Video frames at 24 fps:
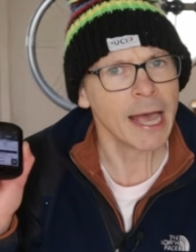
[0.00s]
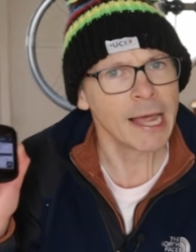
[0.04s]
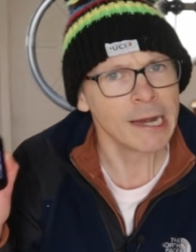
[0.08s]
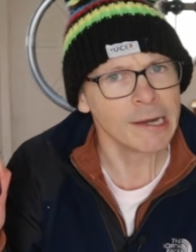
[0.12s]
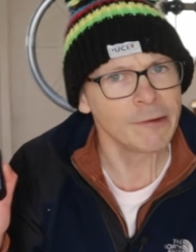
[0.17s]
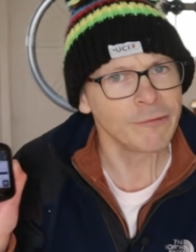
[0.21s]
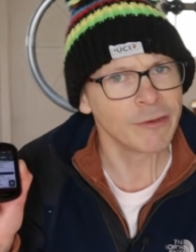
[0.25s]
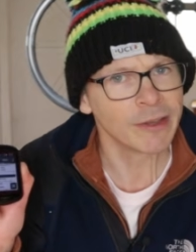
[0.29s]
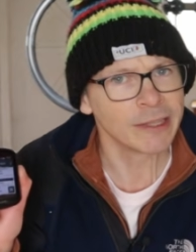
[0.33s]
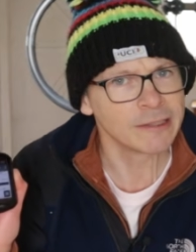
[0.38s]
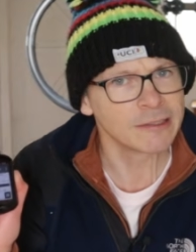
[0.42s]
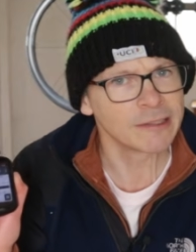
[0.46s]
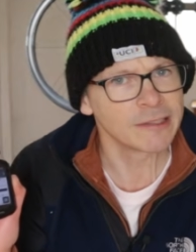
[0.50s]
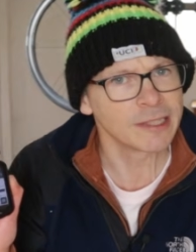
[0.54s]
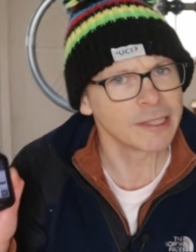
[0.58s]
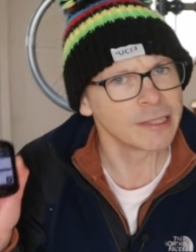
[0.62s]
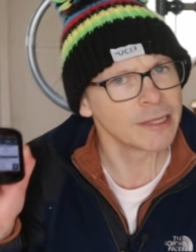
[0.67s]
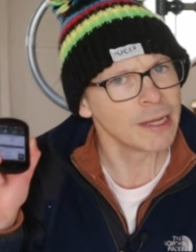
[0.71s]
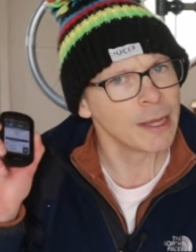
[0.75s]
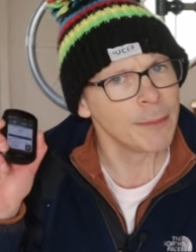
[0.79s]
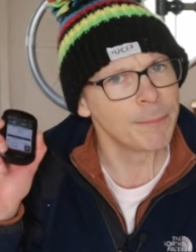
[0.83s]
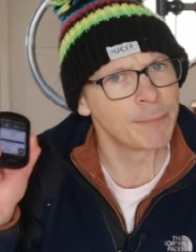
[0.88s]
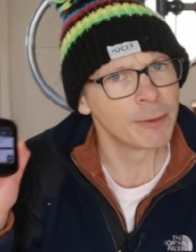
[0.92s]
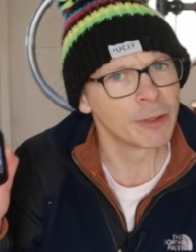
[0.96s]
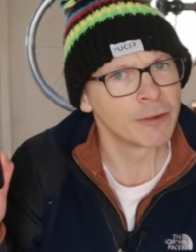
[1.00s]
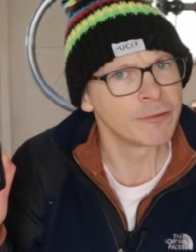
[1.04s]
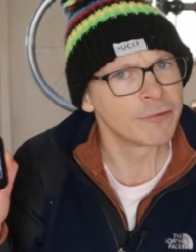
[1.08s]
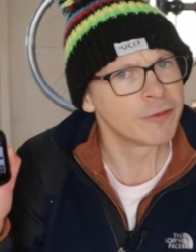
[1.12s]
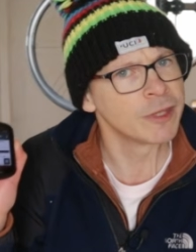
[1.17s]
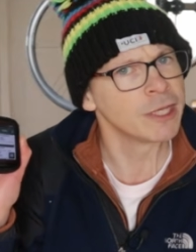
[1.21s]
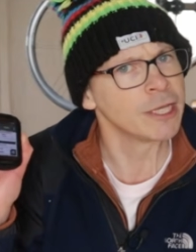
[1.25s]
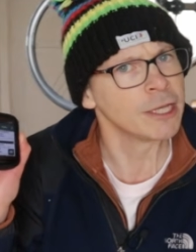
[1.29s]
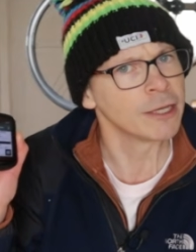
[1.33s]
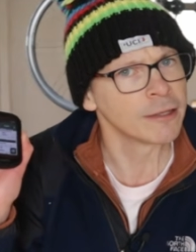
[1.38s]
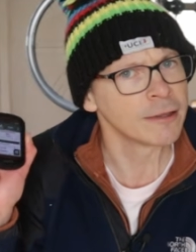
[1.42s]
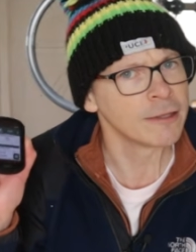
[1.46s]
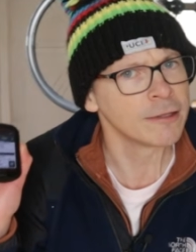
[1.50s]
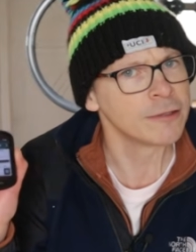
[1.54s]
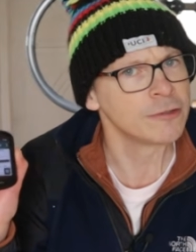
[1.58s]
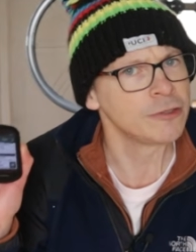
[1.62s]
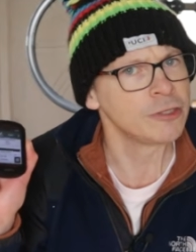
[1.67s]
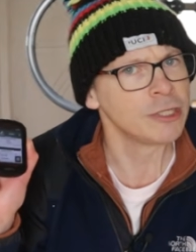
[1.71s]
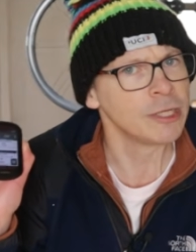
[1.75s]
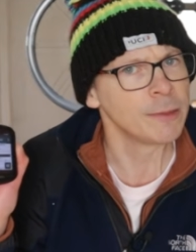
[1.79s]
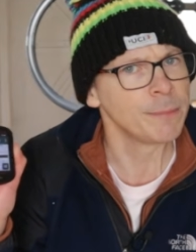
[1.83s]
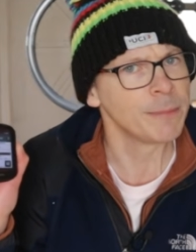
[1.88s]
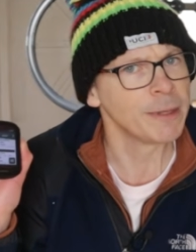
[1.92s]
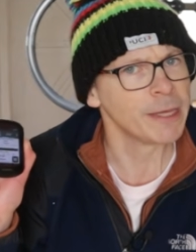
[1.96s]
elevates it above the other
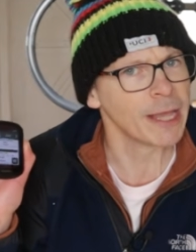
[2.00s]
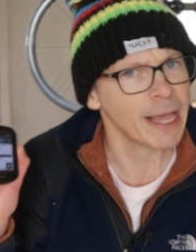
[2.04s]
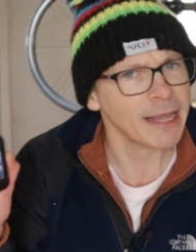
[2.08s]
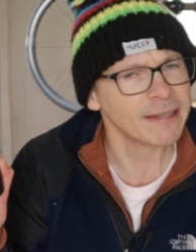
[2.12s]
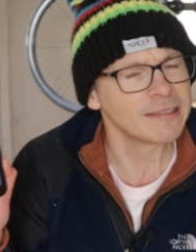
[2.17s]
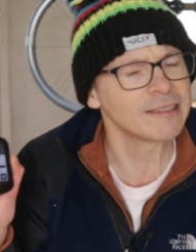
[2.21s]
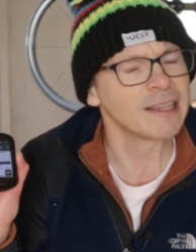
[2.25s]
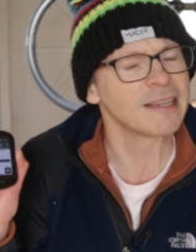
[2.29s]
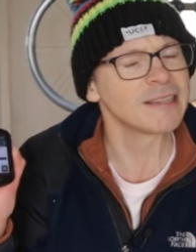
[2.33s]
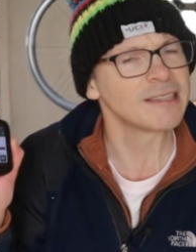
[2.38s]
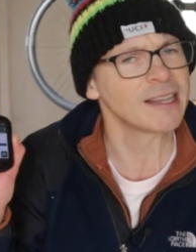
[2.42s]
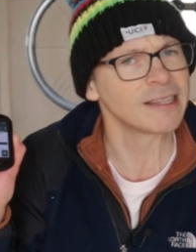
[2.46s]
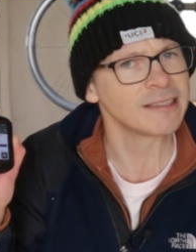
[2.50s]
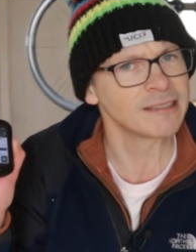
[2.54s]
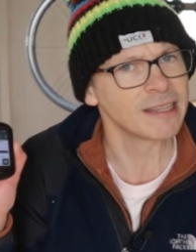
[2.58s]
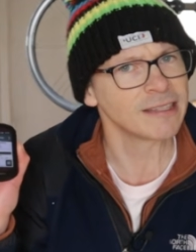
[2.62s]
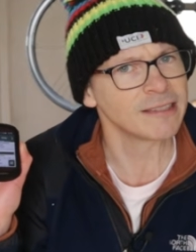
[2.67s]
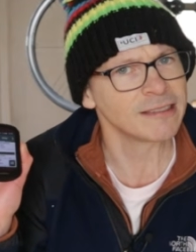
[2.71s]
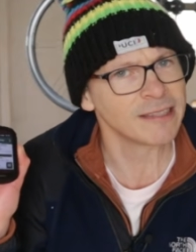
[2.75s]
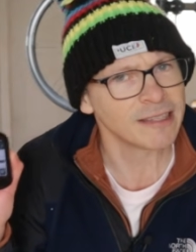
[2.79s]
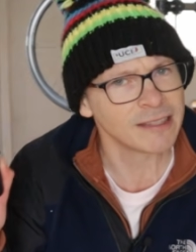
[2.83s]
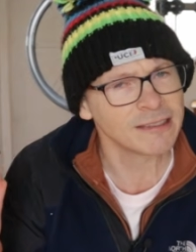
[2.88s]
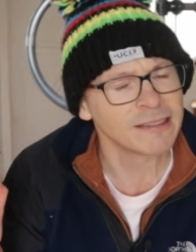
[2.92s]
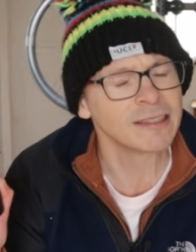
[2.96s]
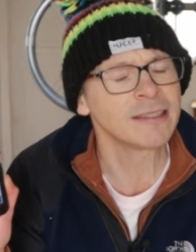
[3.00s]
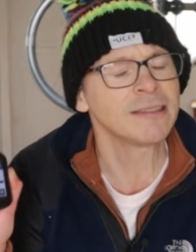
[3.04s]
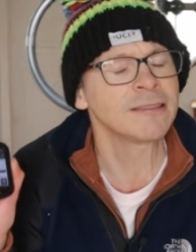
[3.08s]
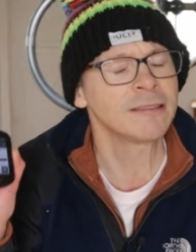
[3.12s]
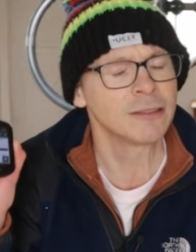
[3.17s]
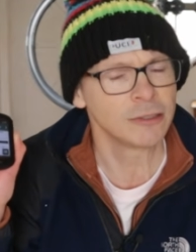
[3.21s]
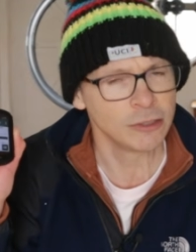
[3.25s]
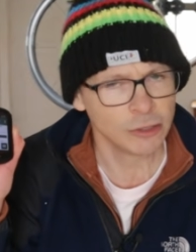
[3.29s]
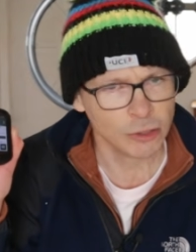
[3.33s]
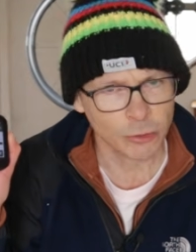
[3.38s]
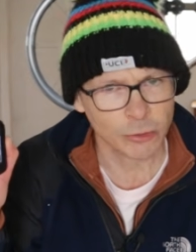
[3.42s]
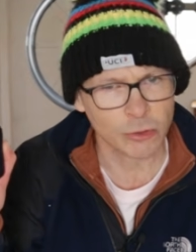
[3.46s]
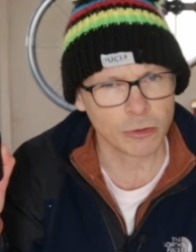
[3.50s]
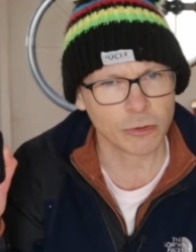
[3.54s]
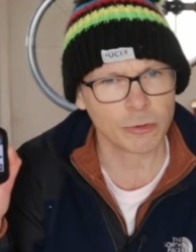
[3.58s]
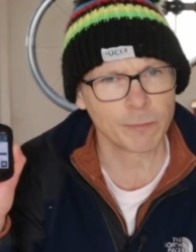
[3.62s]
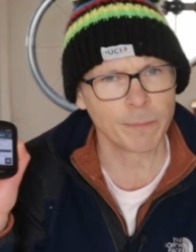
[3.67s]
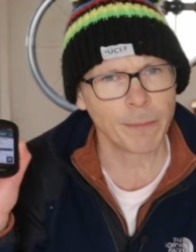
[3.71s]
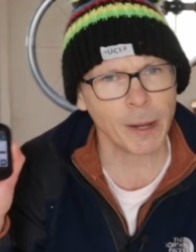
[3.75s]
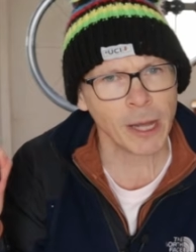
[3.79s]
GPS you could